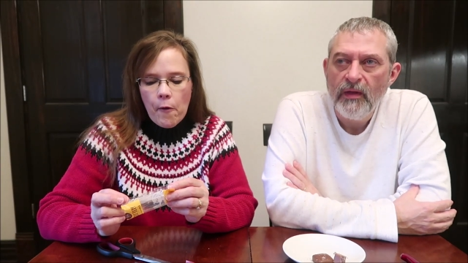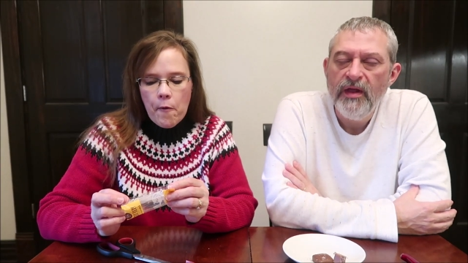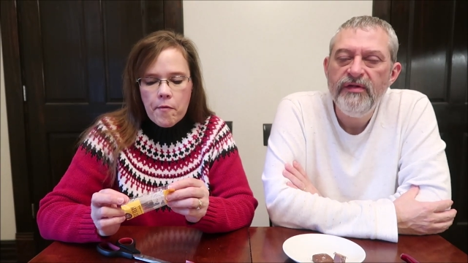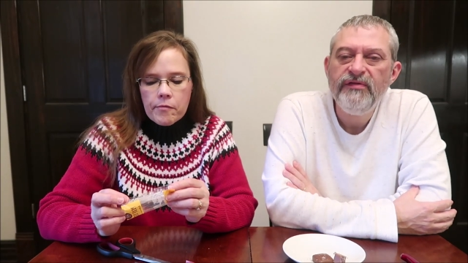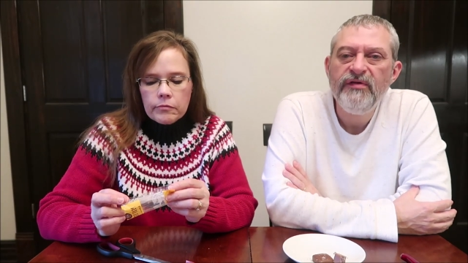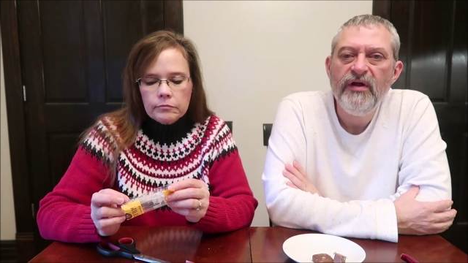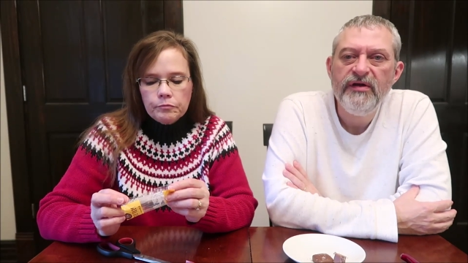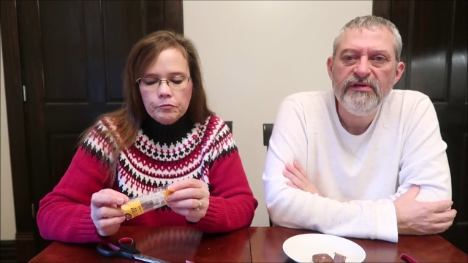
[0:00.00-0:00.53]

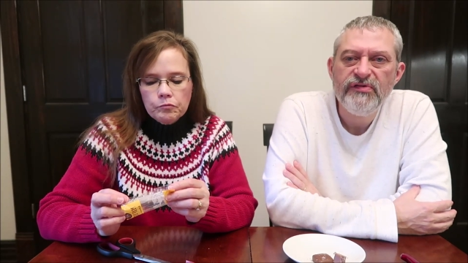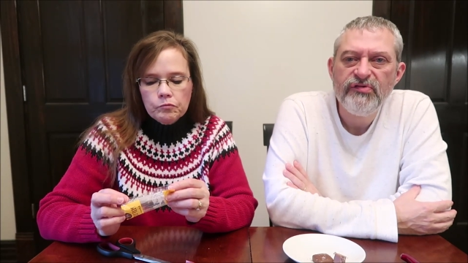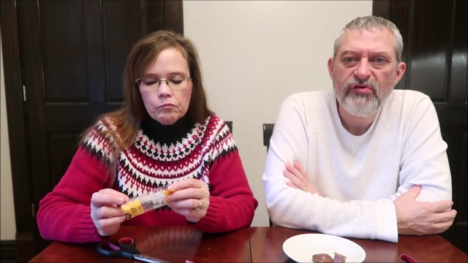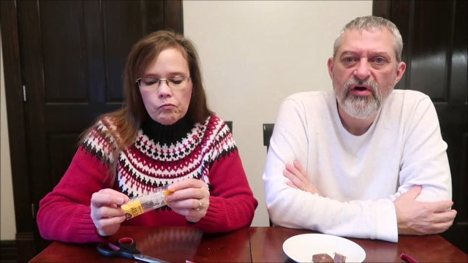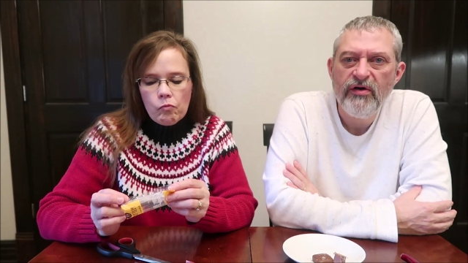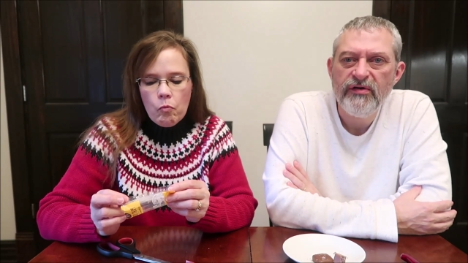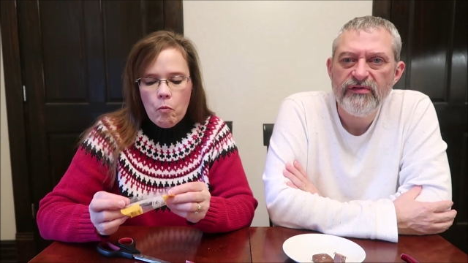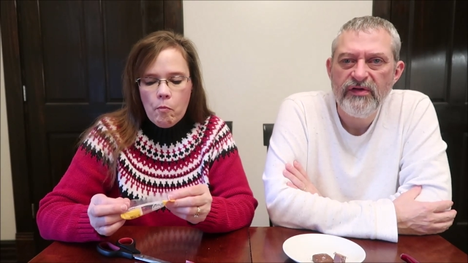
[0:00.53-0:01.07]
Speaker 1: It's not as
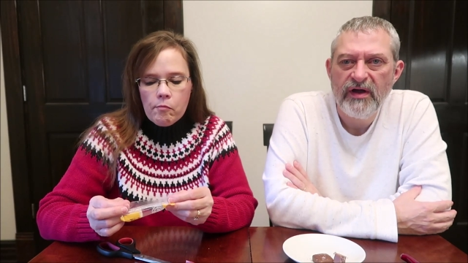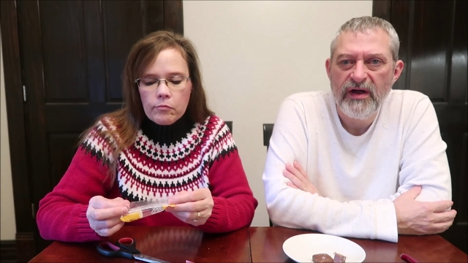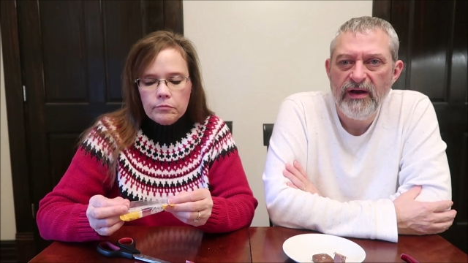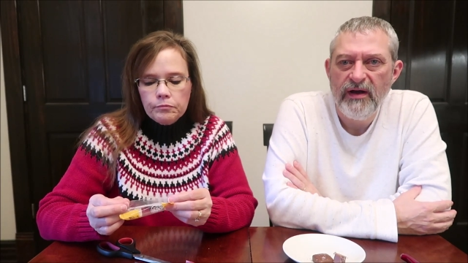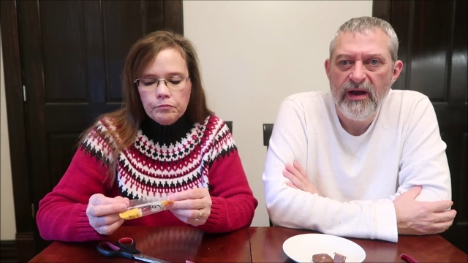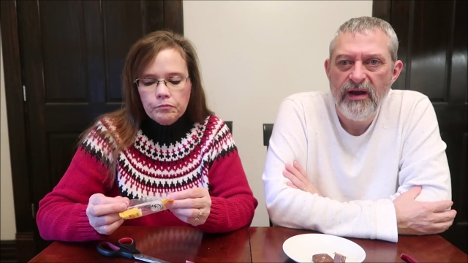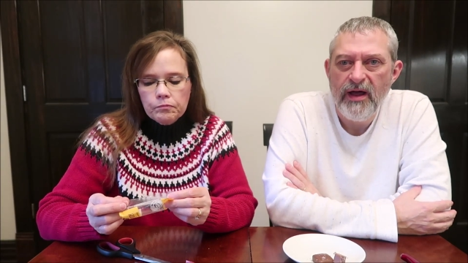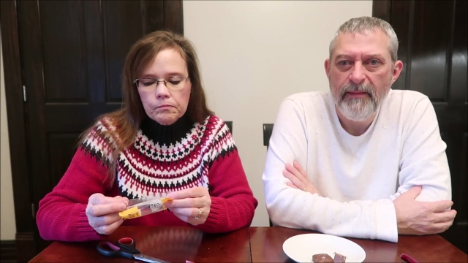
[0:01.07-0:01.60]
strong as like a,
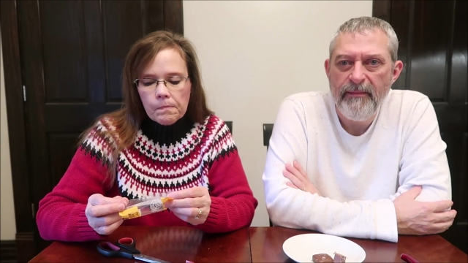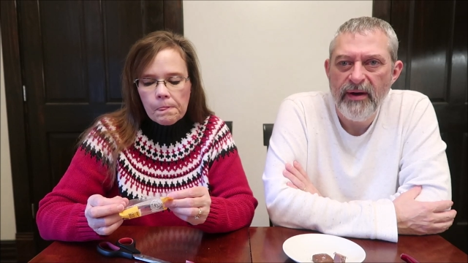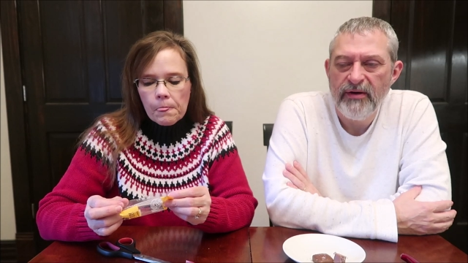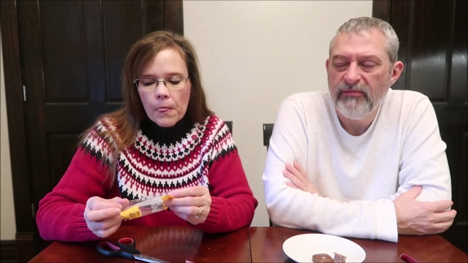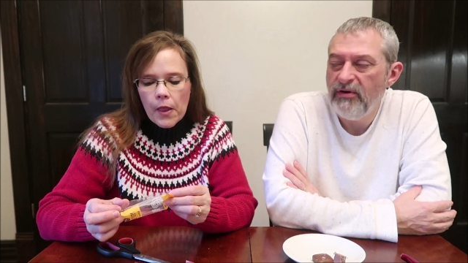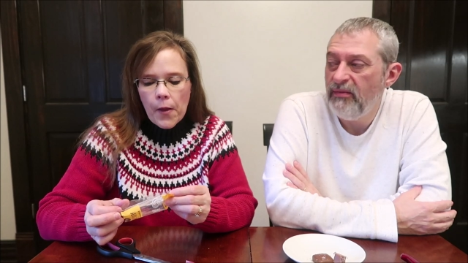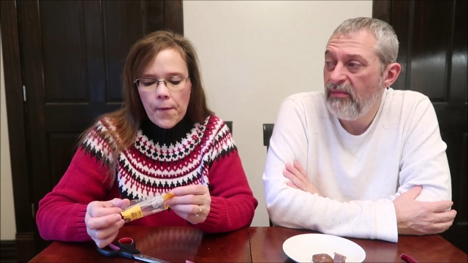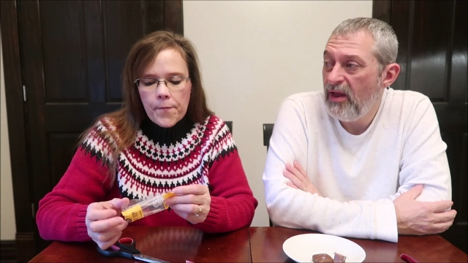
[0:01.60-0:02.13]
a butter
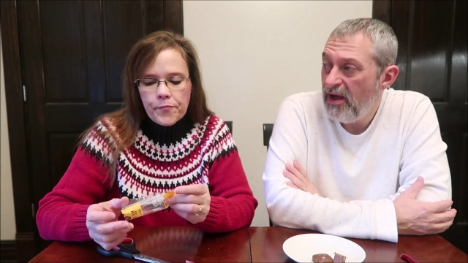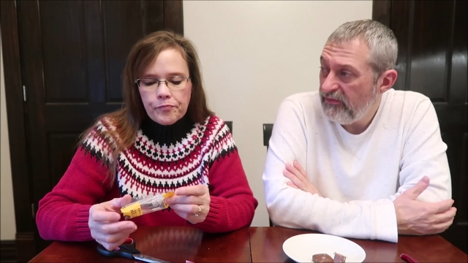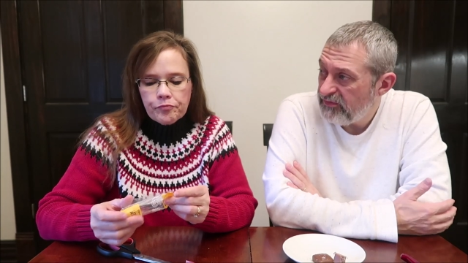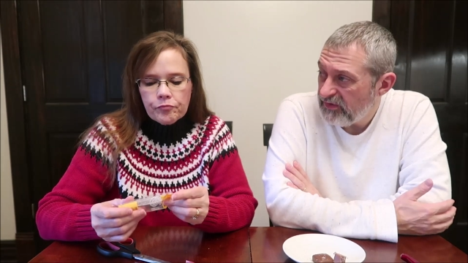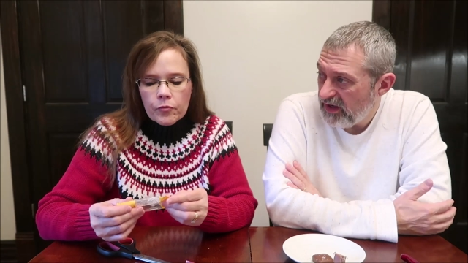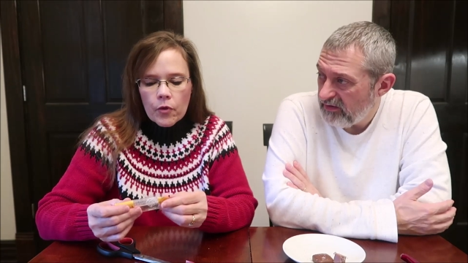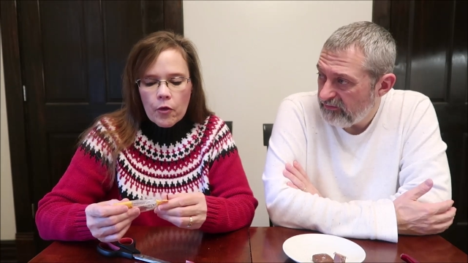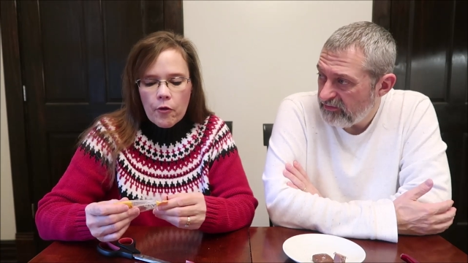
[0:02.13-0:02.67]
rum
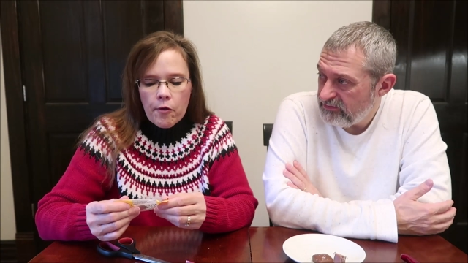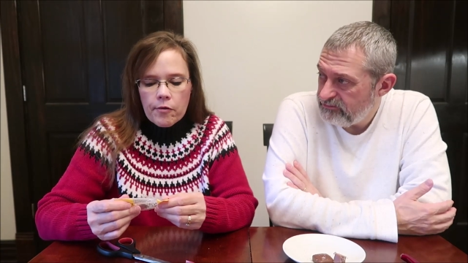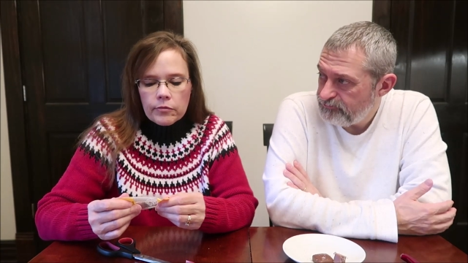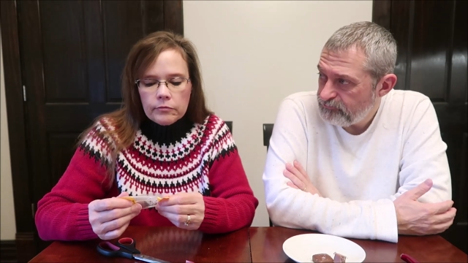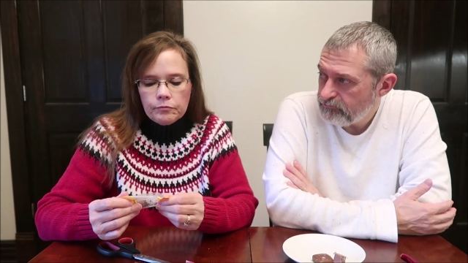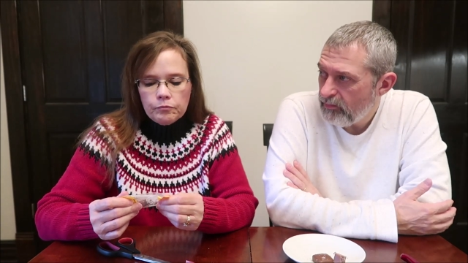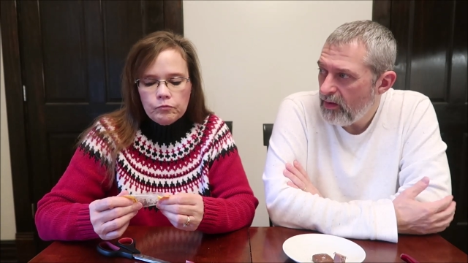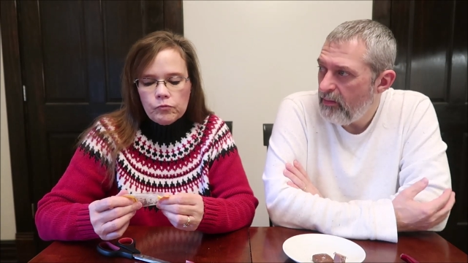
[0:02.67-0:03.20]
lifesaver.
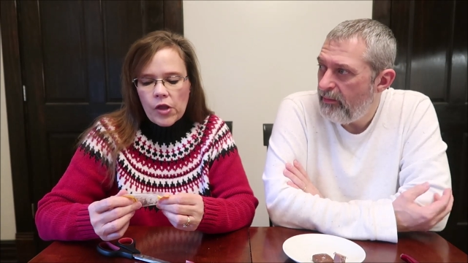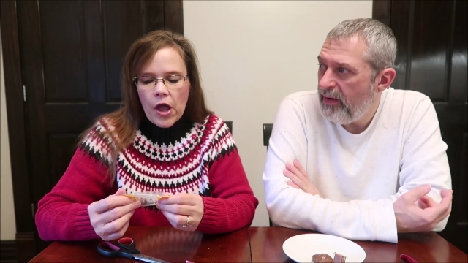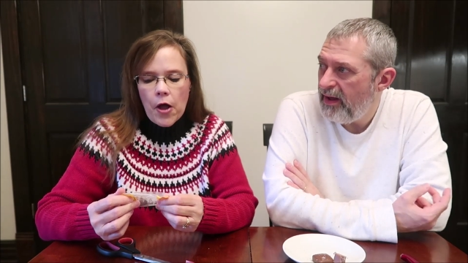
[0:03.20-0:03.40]
No.